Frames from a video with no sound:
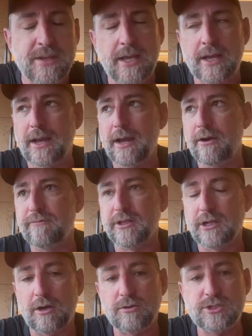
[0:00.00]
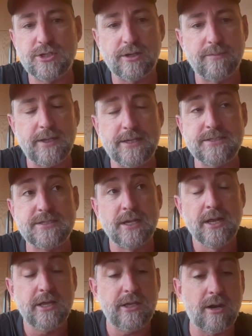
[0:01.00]
over the long term is,
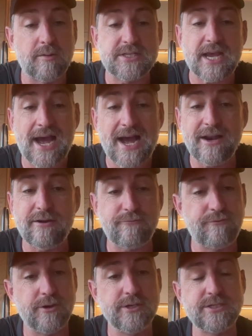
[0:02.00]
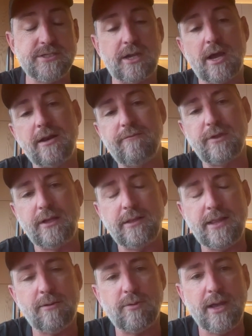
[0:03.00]
it's hard at first to kind of think in
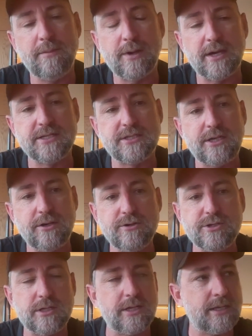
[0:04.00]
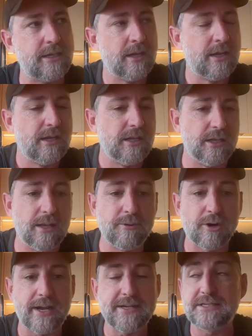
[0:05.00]
that way, but it's hugely
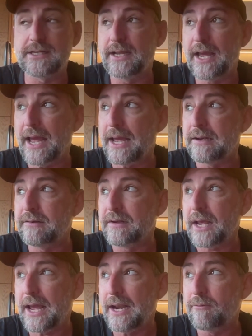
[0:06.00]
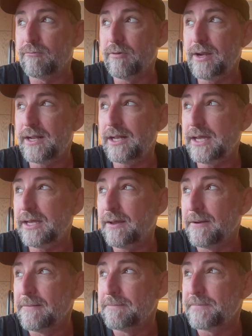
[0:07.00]
liberating, and it really
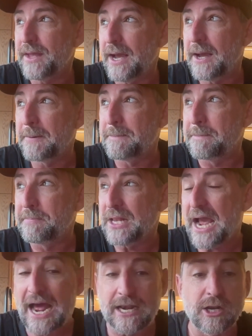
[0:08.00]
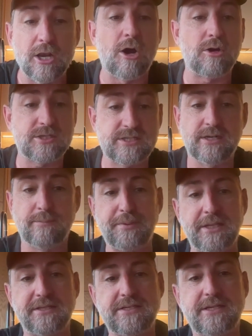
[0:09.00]
unlocks an
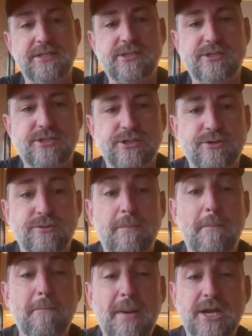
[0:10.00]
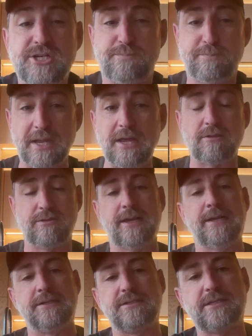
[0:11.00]
ability to do much bigger
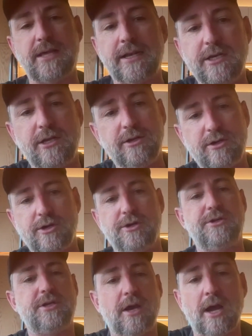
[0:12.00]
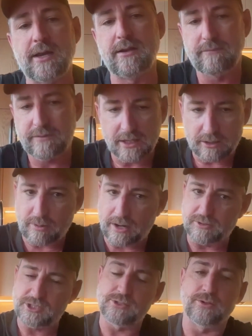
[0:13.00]
things than you could kind of get away
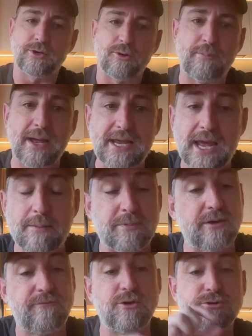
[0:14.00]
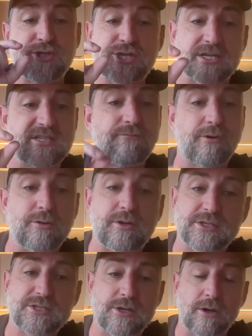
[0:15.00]
with doing or make happen if you're just
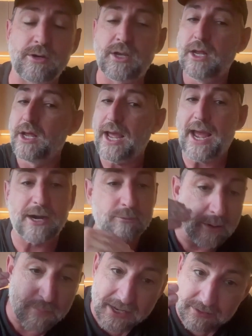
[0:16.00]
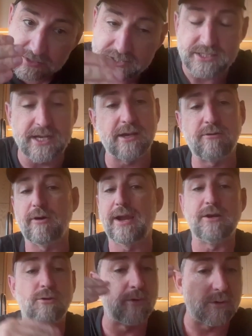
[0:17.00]
focused on how do we make this year
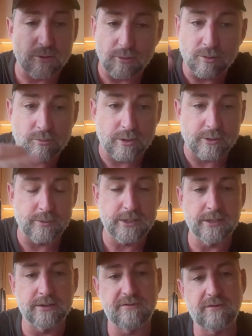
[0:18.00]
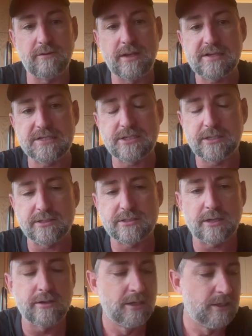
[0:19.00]
great, or what are we going to do next year.
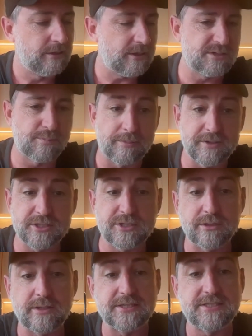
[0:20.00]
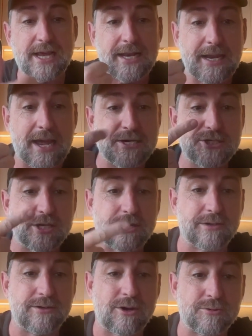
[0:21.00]
So those are probably the two things: delegation
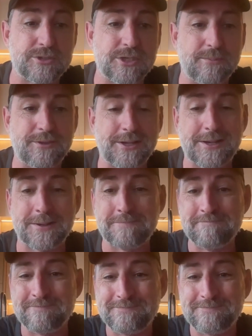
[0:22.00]
and long-term thinking.